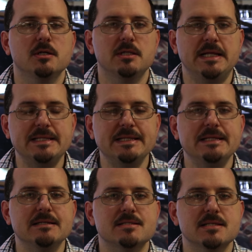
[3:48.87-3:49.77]

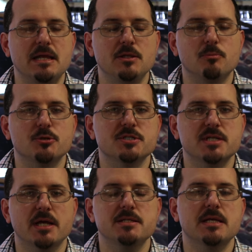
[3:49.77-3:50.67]
Cleanliness and the
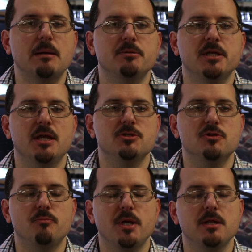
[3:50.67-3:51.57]
precise
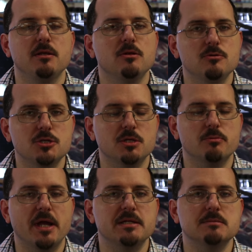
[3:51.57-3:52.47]
application of paint usually
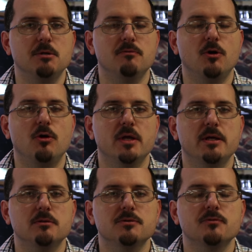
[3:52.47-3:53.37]
ranks above all
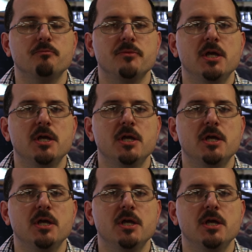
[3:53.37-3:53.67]
else.